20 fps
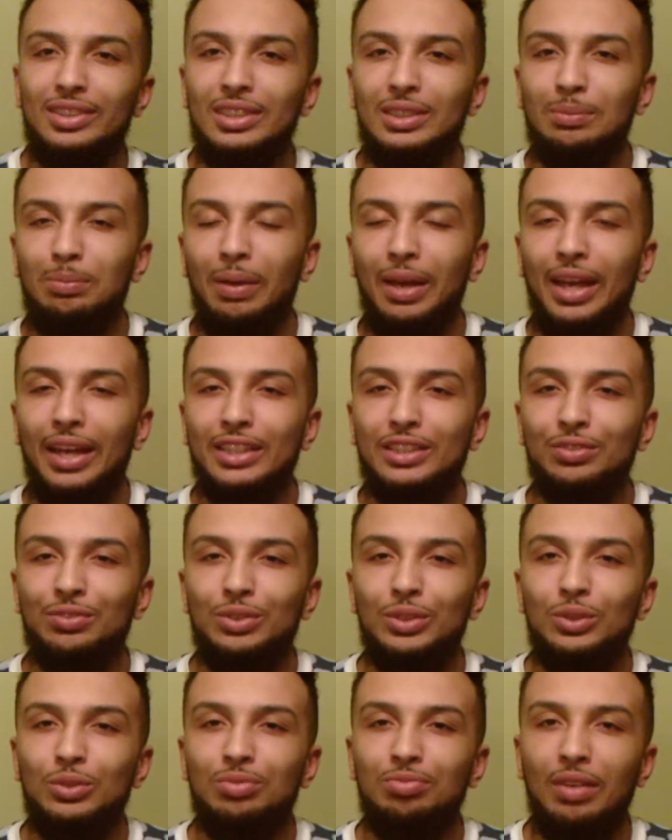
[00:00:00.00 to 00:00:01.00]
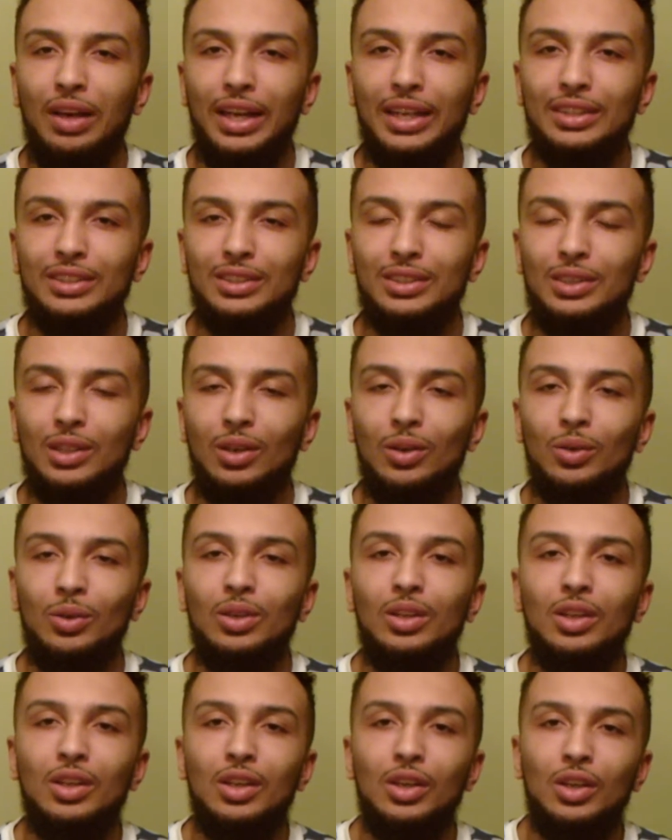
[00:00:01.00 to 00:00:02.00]
in his past few fights, so
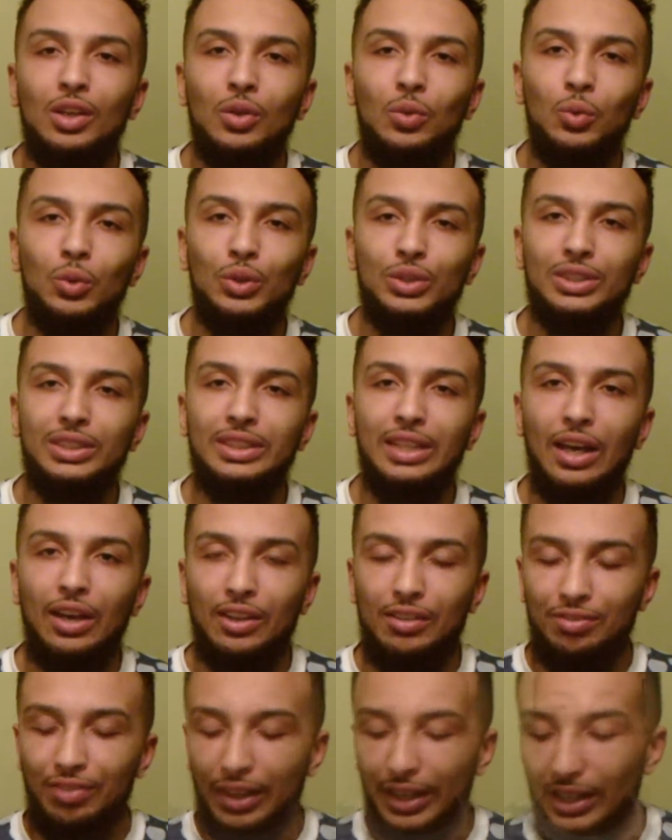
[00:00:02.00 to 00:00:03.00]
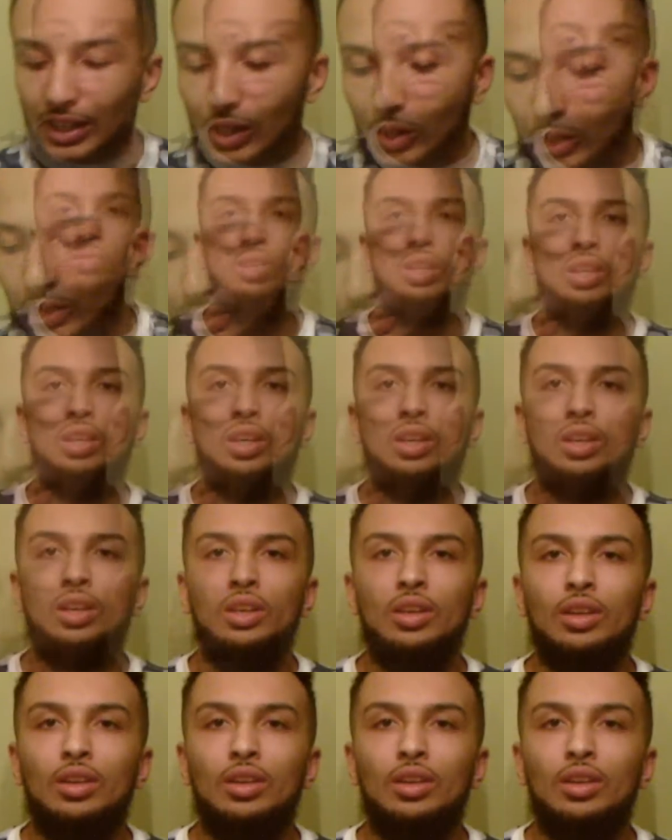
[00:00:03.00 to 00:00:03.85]
we'll see how the fight goes for him.